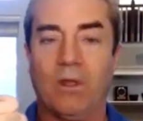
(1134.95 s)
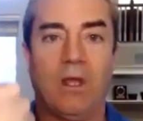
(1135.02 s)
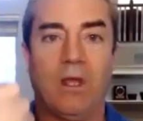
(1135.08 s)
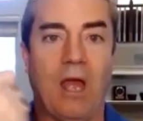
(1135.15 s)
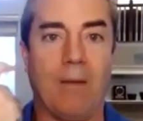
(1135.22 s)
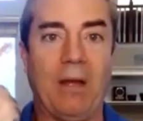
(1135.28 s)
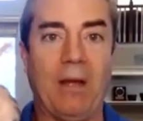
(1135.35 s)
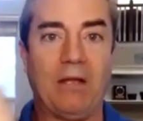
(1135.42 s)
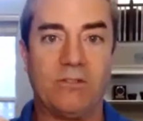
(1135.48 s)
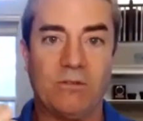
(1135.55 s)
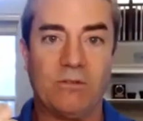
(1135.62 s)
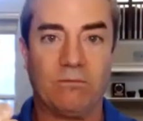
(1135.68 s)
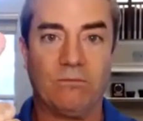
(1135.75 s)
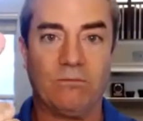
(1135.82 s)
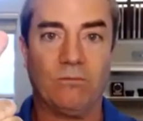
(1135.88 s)
How about
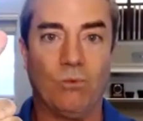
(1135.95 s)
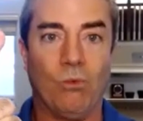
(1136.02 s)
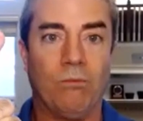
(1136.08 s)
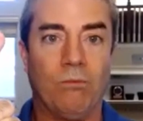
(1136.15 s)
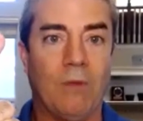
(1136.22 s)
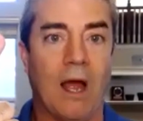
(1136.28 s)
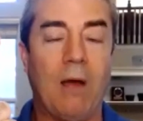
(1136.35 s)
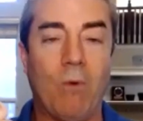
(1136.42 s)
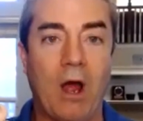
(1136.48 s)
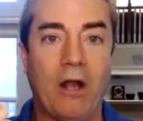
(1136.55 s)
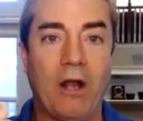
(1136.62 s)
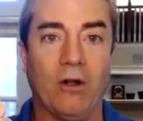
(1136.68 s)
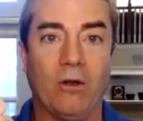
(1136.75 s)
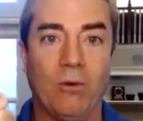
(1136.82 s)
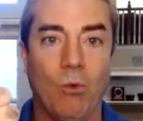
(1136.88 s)
hot water
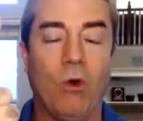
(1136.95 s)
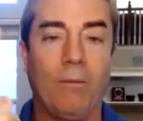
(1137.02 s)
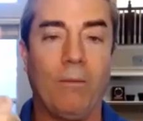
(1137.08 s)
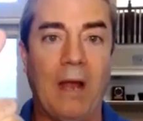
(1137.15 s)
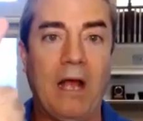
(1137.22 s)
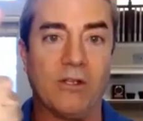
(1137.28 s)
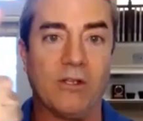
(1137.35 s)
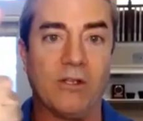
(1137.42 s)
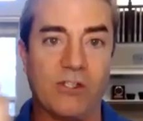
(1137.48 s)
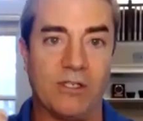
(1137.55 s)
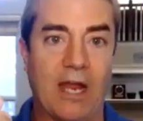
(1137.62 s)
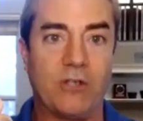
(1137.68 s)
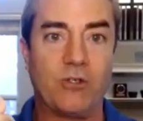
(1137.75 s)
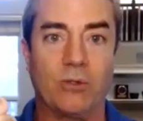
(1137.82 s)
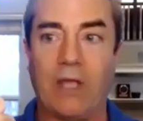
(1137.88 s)
or a warm house,
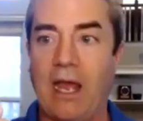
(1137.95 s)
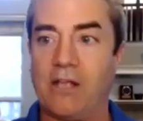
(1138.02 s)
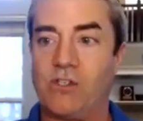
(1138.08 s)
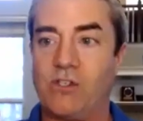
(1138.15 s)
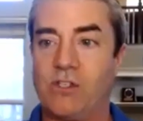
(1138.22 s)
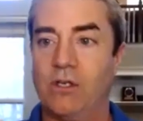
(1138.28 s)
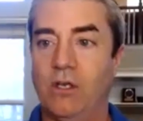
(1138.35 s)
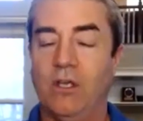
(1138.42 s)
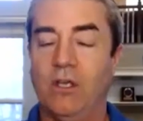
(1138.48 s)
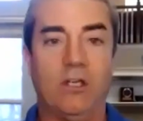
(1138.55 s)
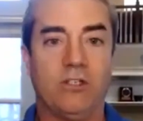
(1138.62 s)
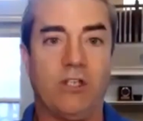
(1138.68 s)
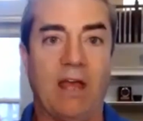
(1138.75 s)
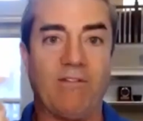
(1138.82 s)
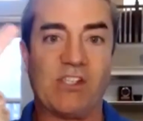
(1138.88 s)
natural gas? Do
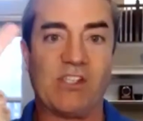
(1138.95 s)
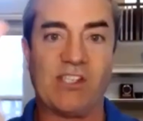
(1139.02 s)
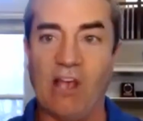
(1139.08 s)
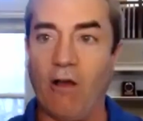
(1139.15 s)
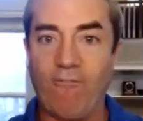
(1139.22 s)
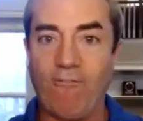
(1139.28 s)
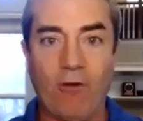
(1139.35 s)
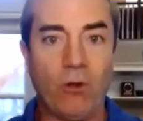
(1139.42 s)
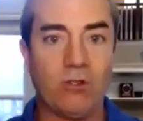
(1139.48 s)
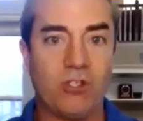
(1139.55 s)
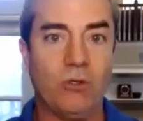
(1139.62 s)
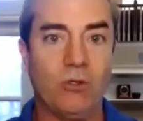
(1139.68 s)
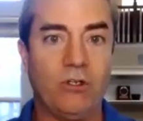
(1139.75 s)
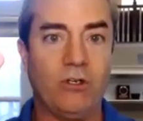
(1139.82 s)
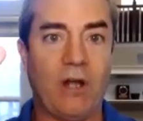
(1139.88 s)
you have a cell phone or
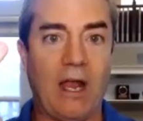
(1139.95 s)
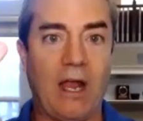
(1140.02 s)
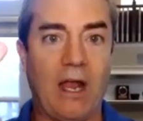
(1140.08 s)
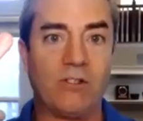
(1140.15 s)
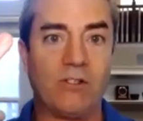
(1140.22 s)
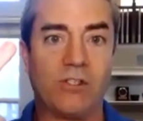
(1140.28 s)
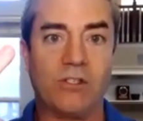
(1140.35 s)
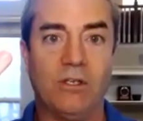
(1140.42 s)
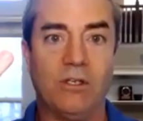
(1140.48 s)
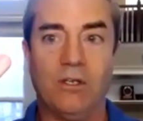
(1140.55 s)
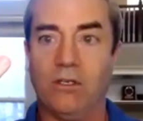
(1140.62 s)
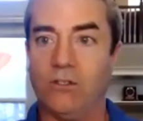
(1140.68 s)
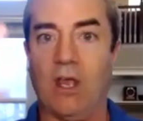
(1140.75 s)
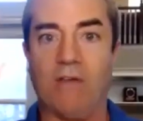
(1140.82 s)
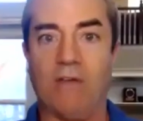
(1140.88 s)
two in your house? Do you have